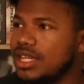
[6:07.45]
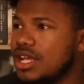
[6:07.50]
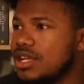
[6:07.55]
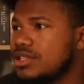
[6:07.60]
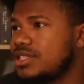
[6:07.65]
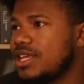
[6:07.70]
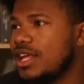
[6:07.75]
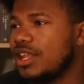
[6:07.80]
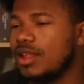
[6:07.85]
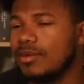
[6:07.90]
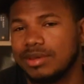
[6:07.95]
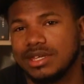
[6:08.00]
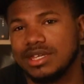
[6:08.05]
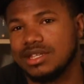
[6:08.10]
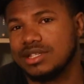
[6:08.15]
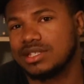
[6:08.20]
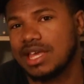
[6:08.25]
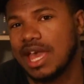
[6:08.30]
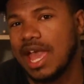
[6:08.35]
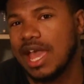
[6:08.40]
He gonna tell him
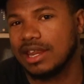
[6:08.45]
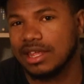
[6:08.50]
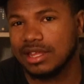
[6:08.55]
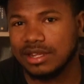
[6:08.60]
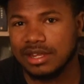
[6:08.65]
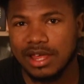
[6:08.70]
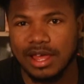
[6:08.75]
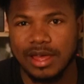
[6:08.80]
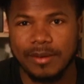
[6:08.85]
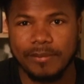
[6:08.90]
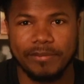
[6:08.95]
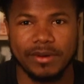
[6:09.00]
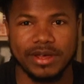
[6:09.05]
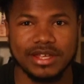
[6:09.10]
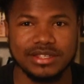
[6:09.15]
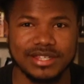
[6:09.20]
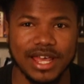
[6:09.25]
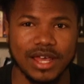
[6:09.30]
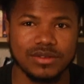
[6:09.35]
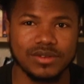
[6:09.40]
he's Kanan, but
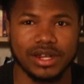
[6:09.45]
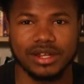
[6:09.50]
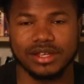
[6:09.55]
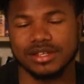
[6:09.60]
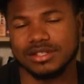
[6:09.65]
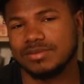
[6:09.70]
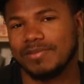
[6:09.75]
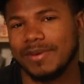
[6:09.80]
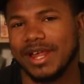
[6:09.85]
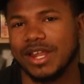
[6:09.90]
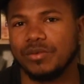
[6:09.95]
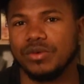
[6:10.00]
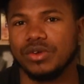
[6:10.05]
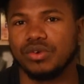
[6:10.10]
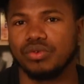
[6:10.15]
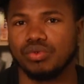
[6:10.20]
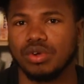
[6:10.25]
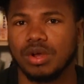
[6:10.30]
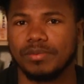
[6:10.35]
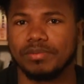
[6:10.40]
he tell him, look, it's somebody we
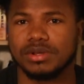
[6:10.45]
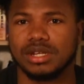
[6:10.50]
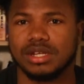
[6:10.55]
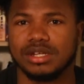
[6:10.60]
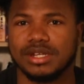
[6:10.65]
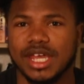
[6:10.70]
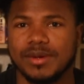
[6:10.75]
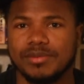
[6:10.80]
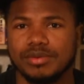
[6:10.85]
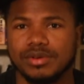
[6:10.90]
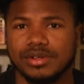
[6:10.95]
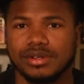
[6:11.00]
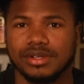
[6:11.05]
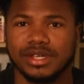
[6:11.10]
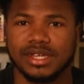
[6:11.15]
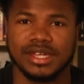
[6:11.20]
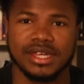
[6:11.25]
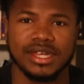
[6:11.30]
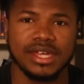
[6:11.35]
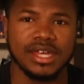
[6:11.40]
grew up in the
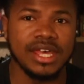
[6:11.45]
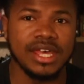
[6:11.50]
neighborhood.